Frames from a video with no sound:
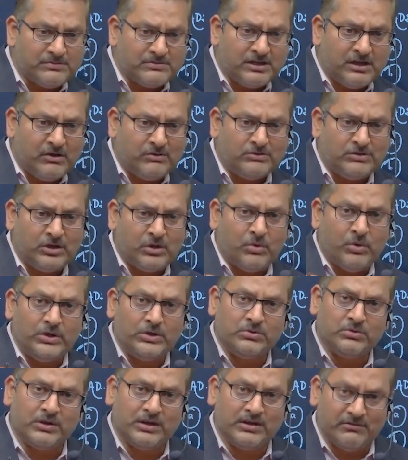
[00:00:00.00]
How you are going
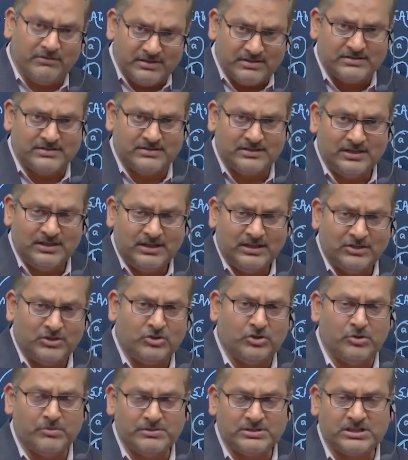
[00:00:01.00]
to address your
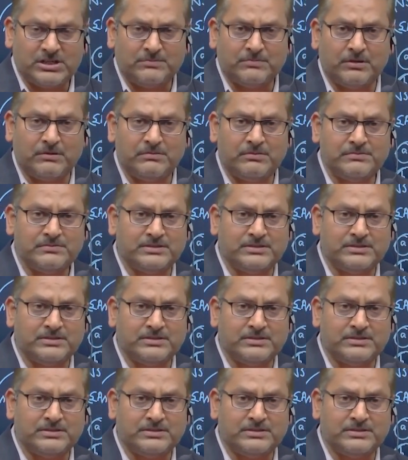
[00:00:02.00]
domestic problems?